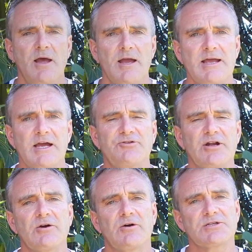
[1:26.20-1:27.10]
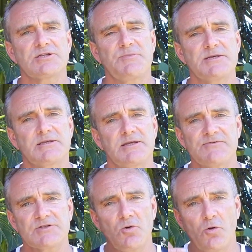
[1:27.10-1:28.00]
Okay, our trek costs, it's best give
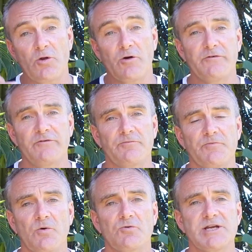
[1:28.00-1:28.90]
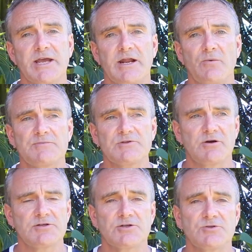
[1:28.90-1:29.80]
us a call in the office or check out our
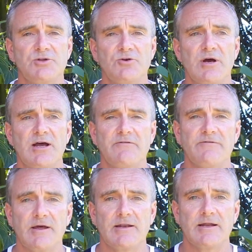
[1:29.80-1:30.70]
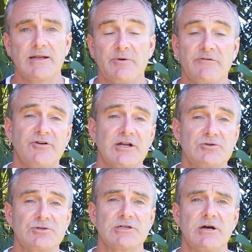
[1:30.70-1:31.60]
websites, because we do have a number of treks
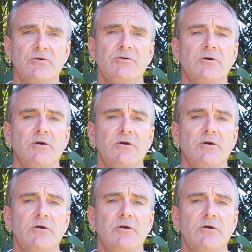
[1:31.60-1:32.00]
on sale.